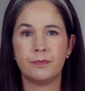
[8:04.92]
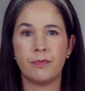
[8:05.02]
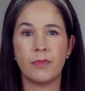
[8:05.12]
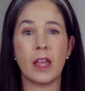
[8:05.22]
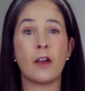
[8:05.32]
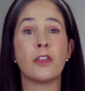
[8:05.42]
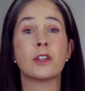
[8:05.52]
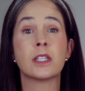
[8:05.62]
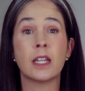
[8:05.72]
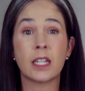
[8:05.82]
Now, there's
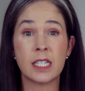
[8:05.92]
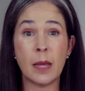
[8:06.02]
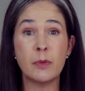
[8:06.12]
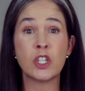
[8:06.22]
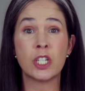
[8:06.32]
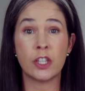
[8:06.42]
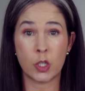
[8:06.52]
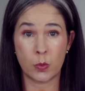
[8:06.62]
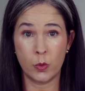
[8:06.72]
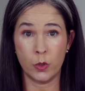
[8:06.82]
an exception to
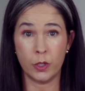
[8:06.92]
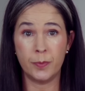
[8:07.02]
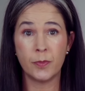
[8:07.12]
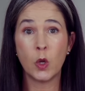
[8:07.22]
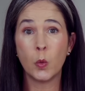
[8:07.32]
this rule.